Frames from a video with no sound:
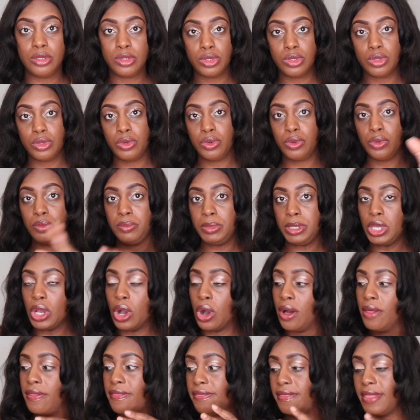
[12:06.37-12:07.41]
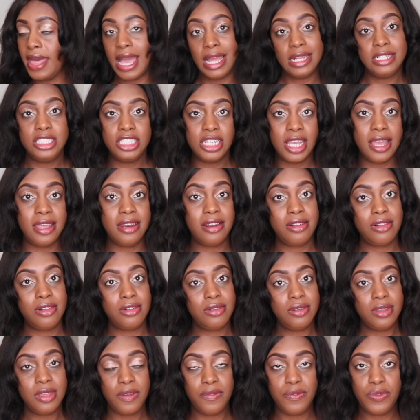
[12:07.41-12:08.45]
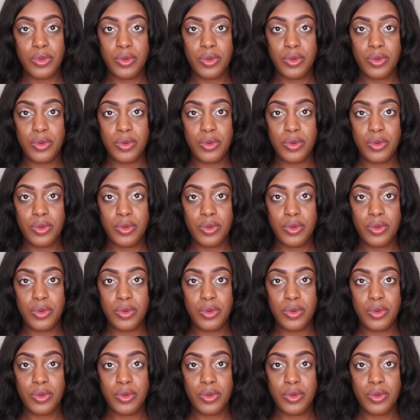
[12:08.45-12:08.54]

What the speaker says: So it will be on that channel if